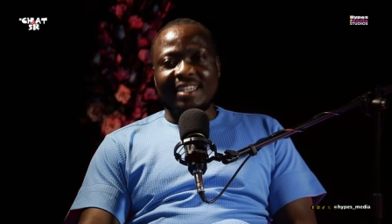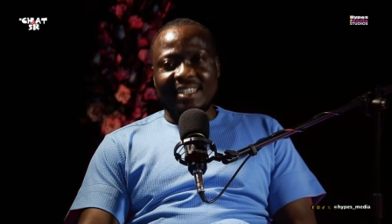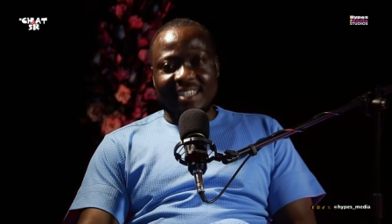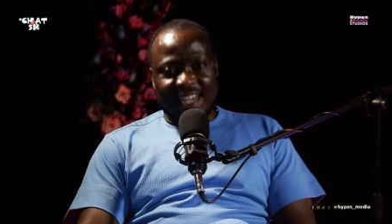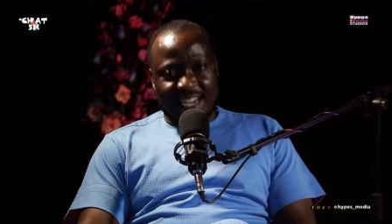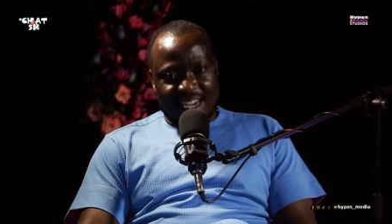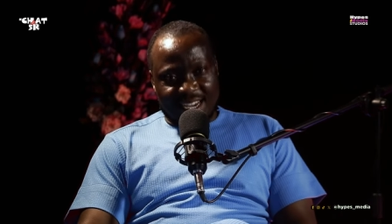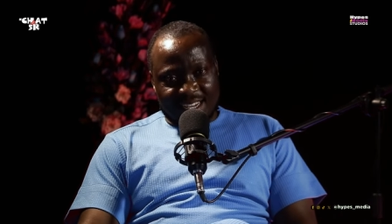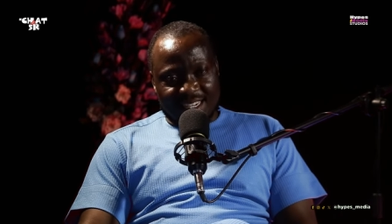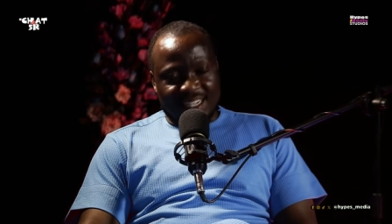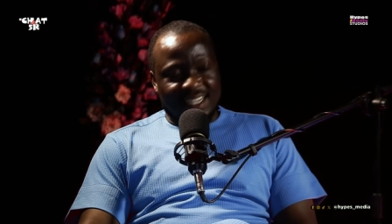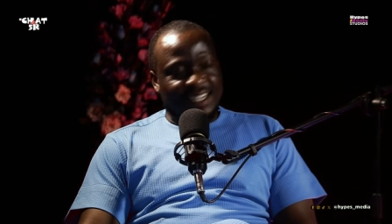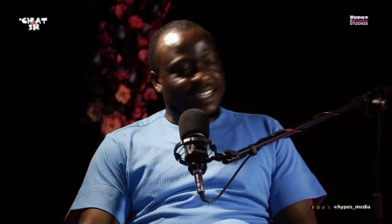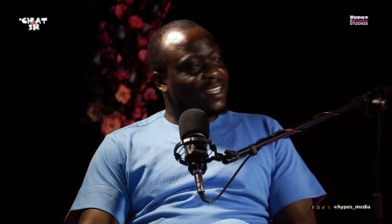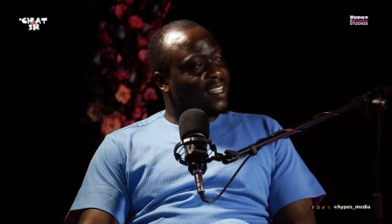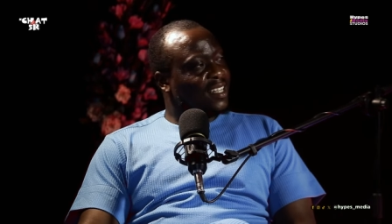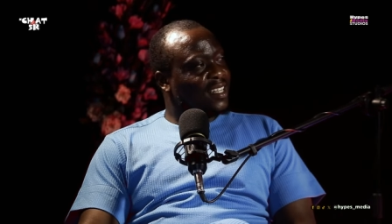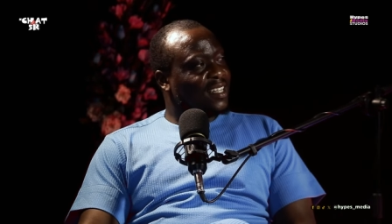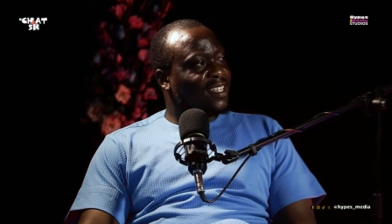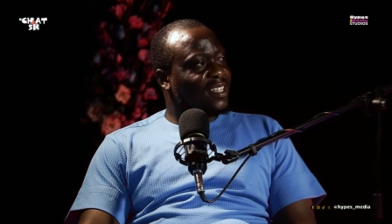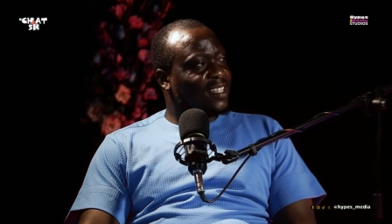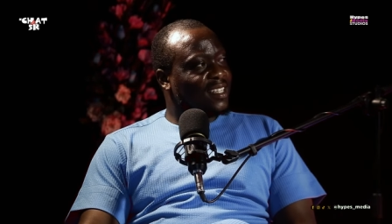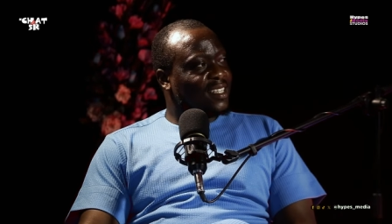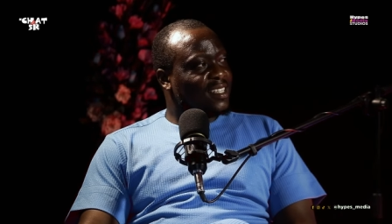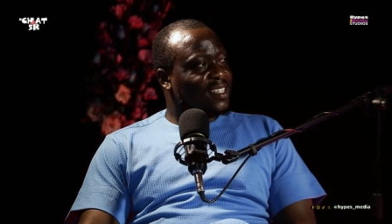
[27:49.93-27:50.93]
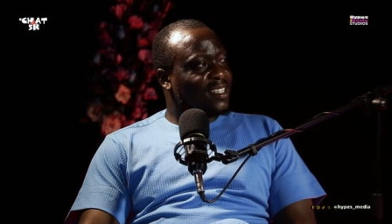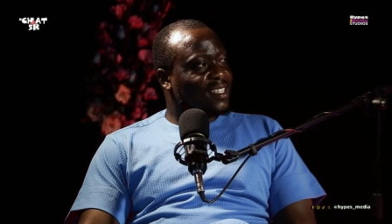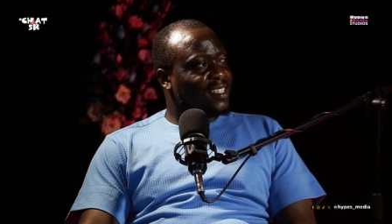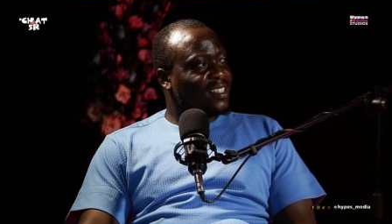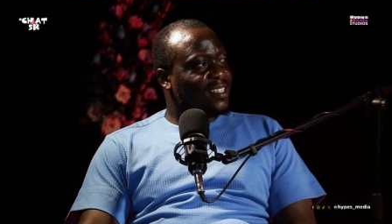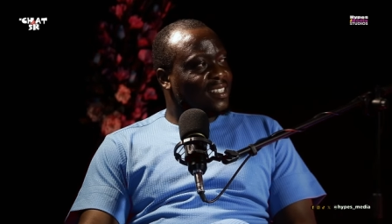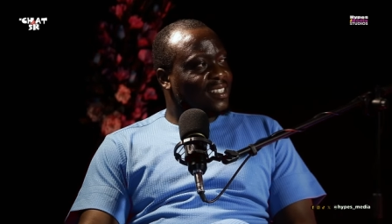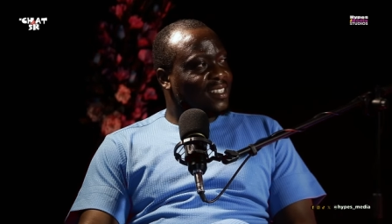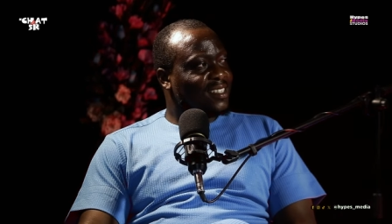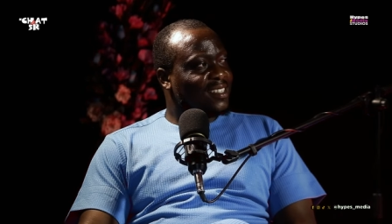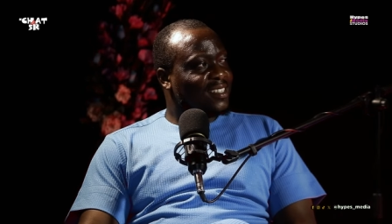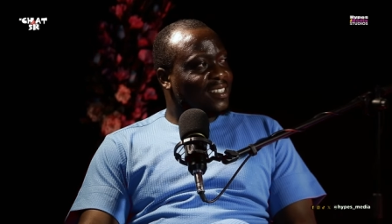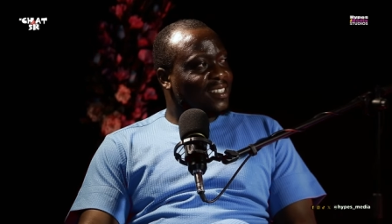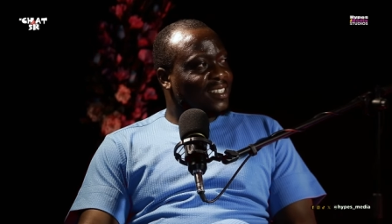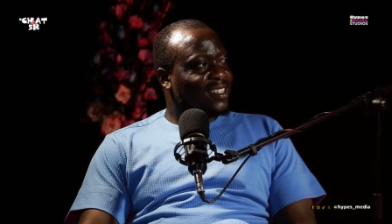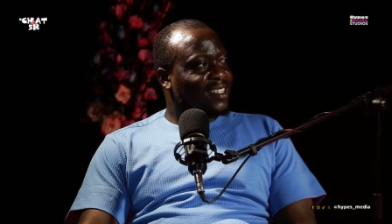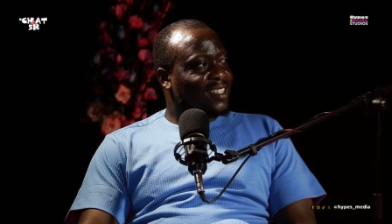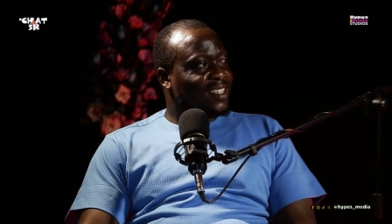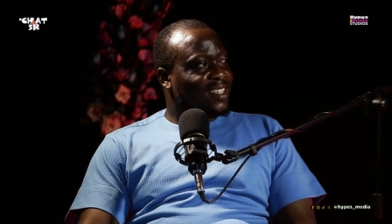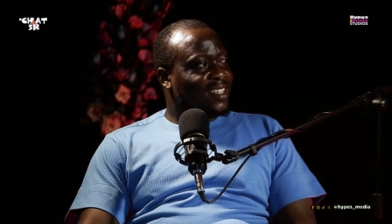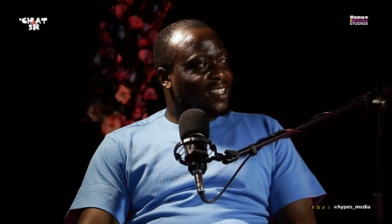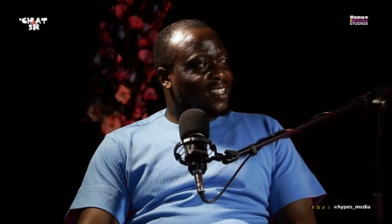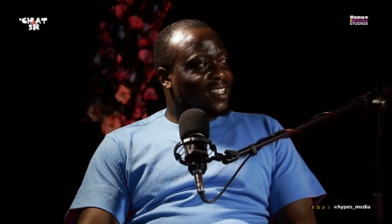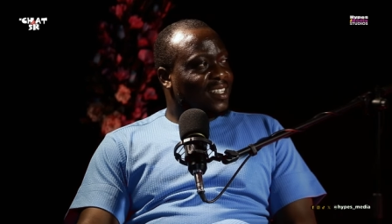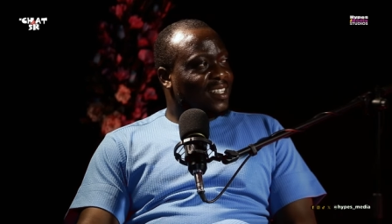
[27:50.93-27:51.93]
Ghana.
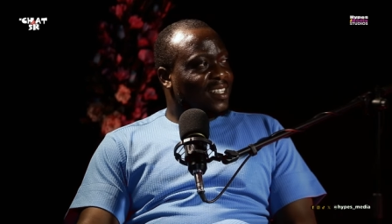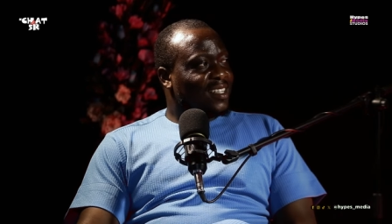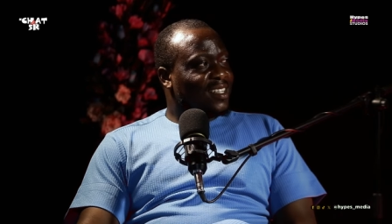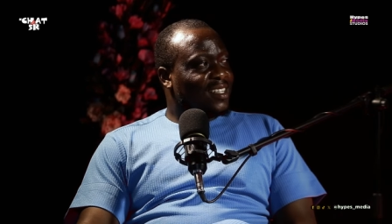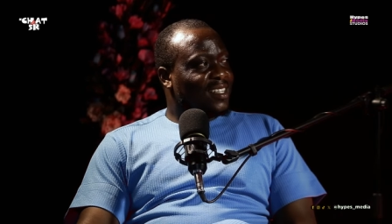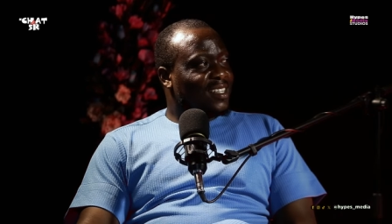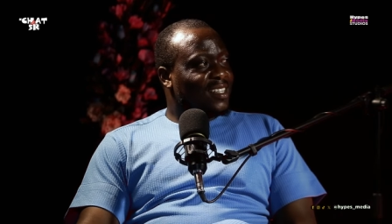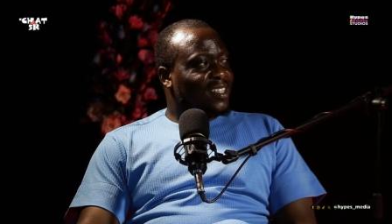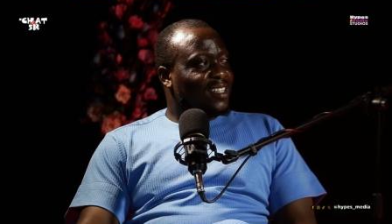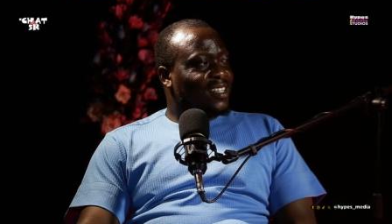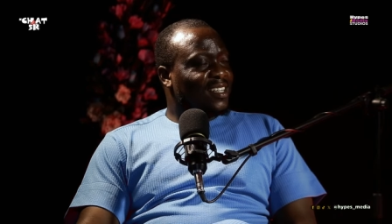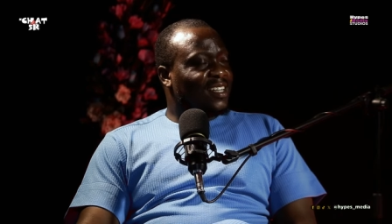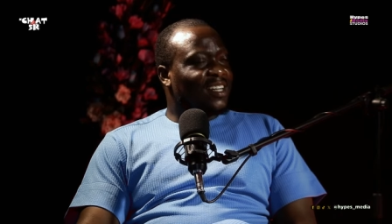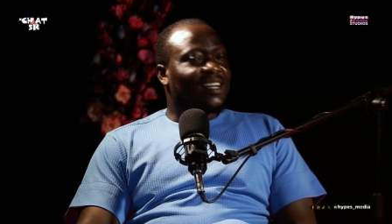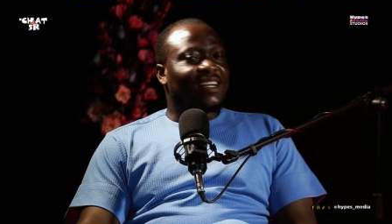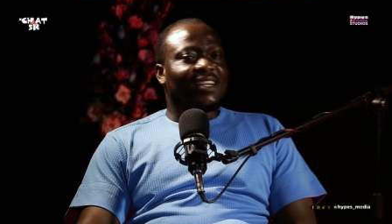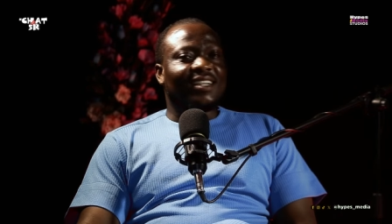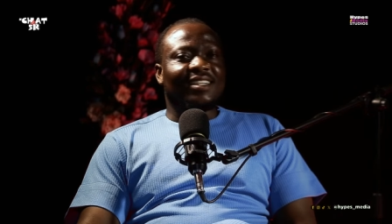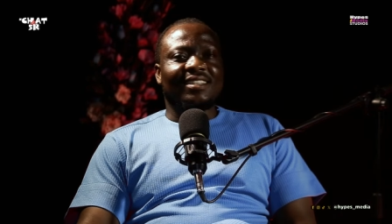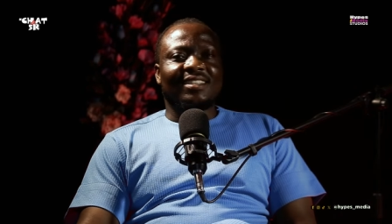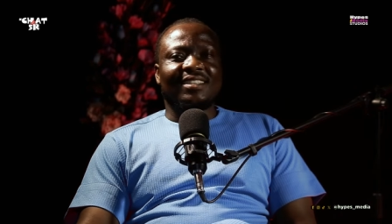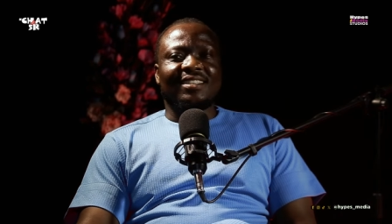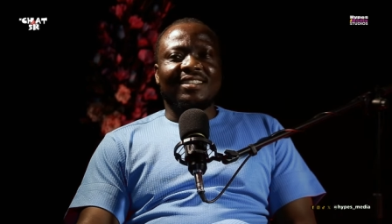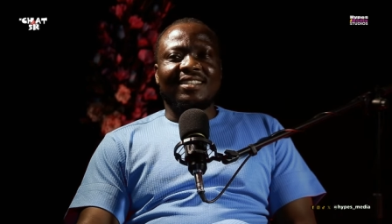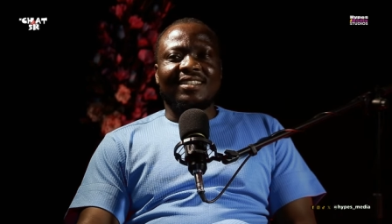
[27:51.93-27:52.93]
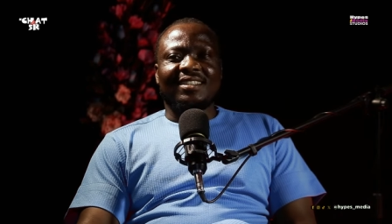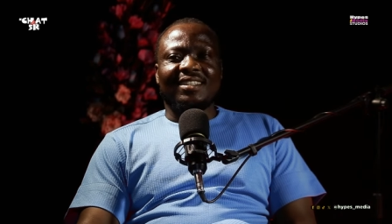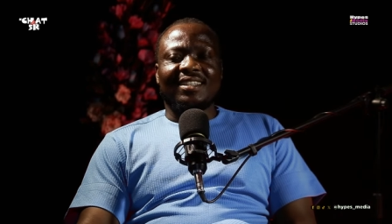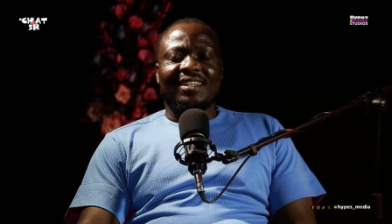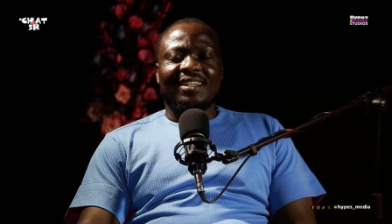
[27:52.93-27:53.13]
and